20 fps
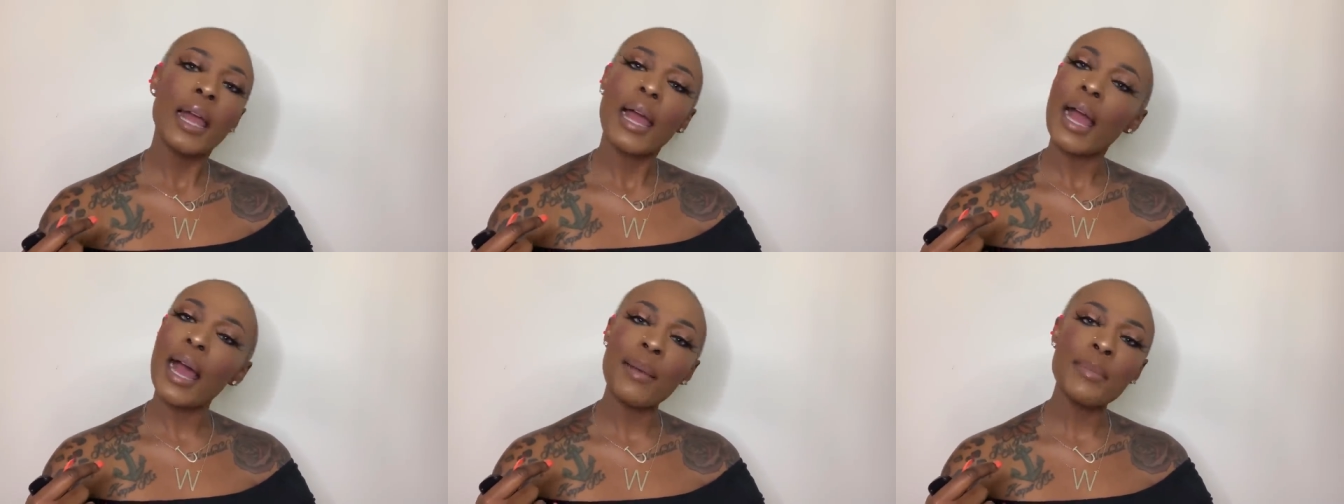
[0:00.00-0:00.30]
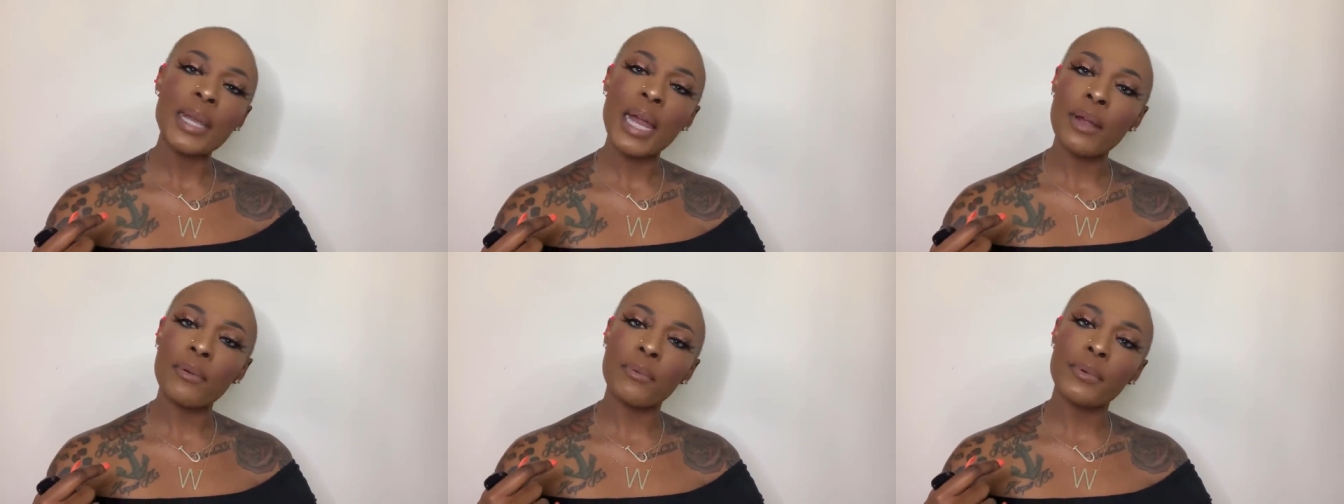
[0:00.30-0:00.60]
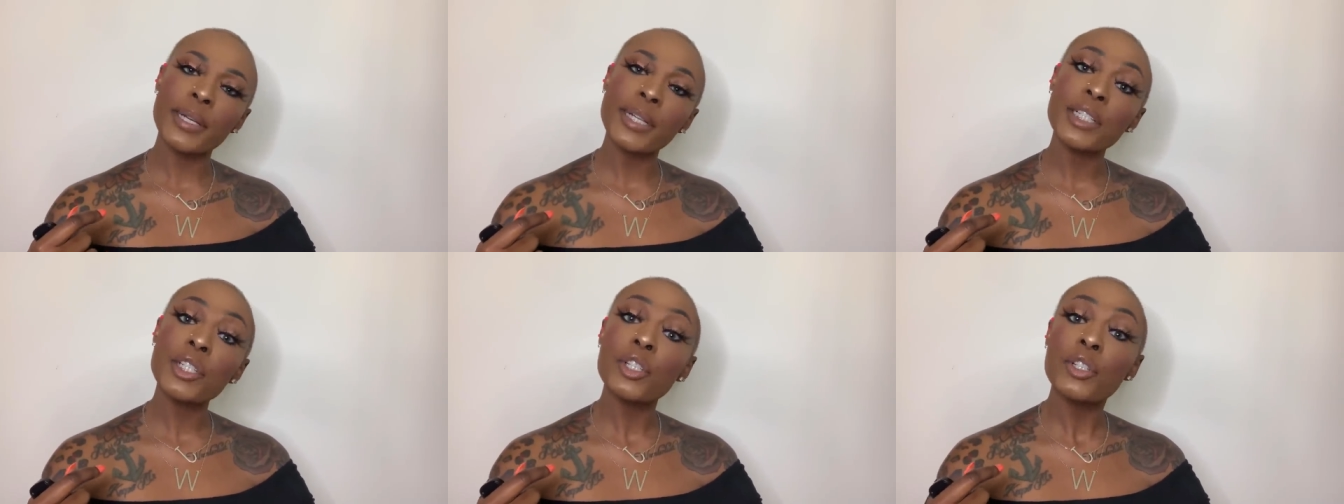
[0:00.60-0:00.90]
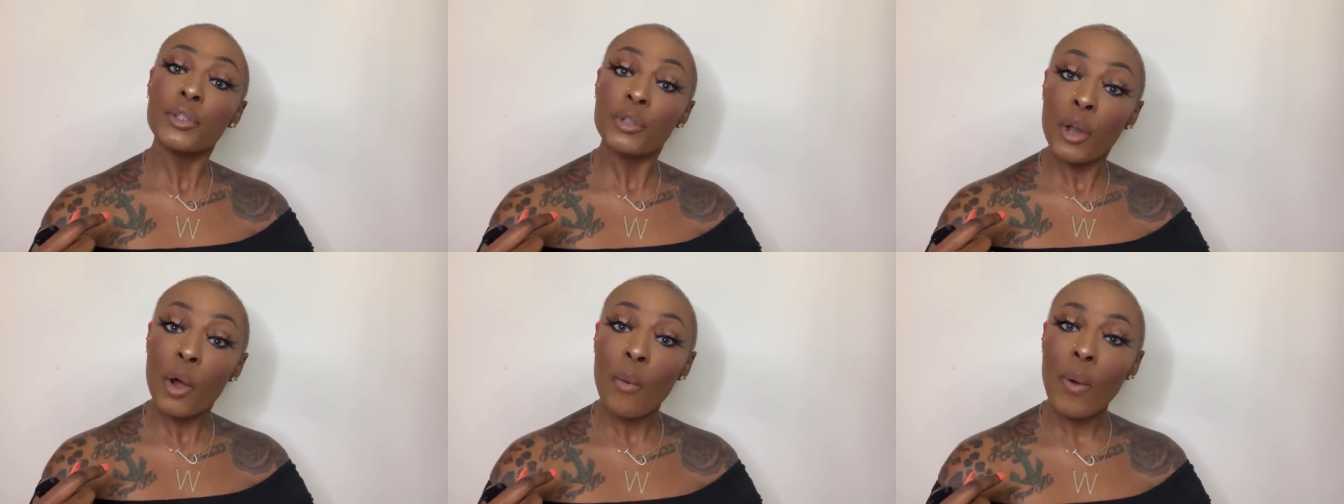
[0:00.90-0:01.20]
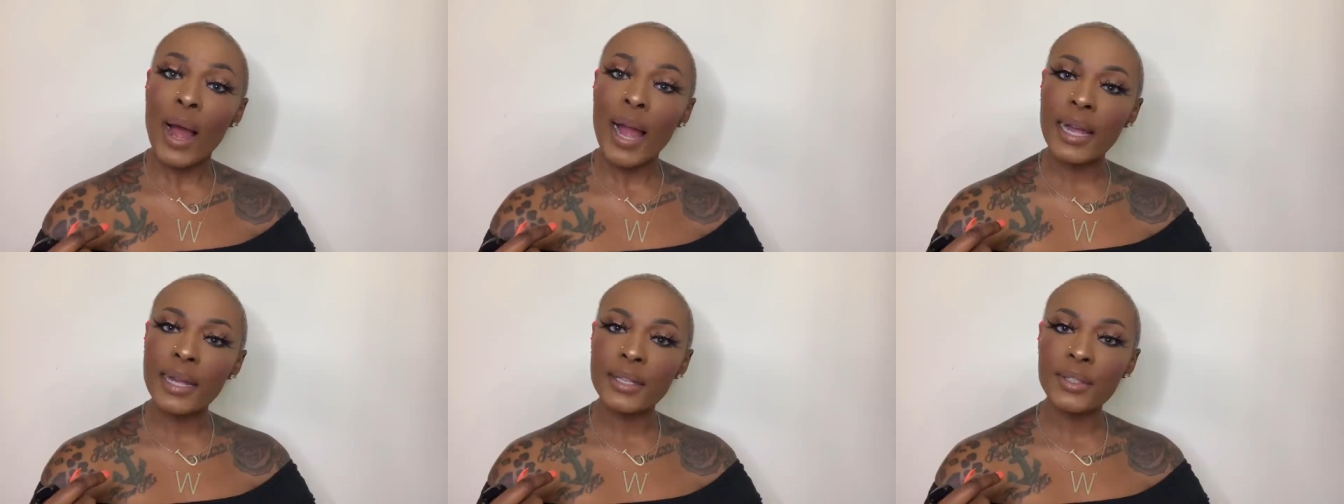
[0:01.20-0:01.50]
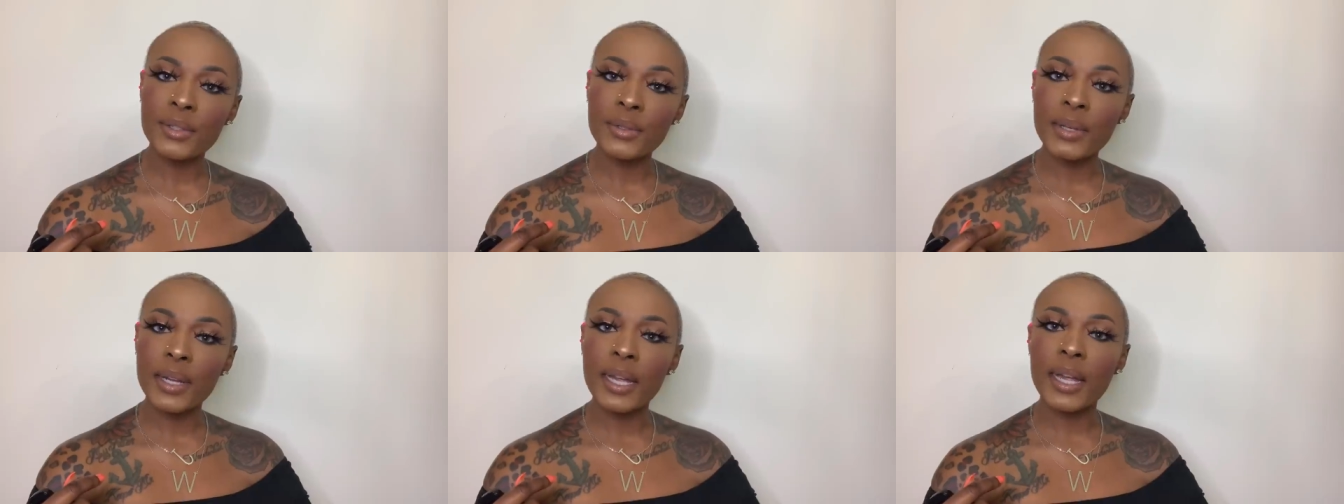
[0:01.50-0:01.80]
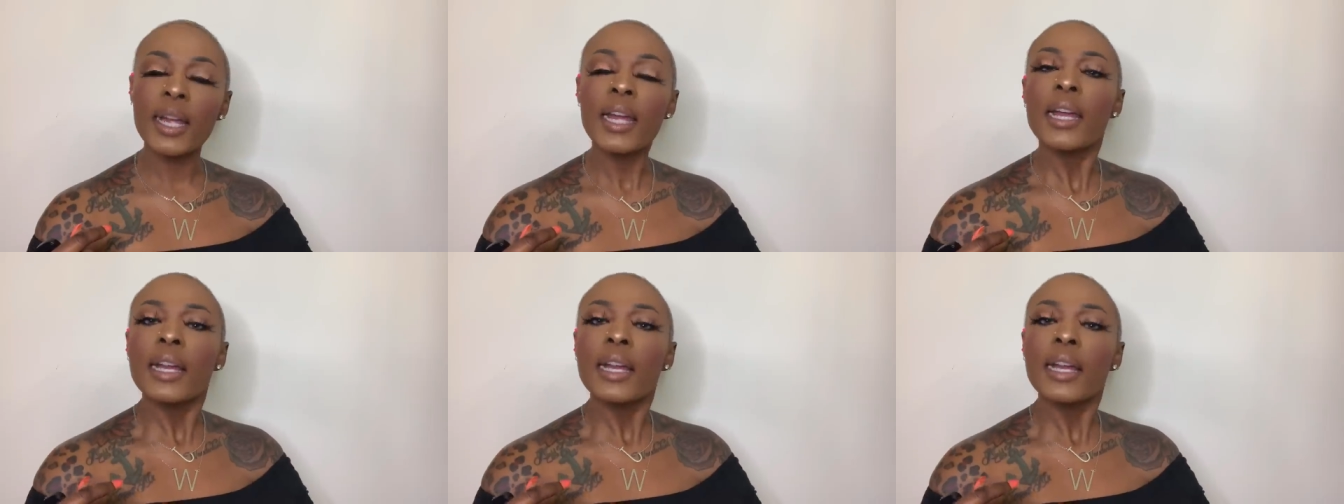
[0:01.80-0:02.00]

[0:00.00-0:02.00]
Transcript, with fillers: I'm not rich. You know why I can do that?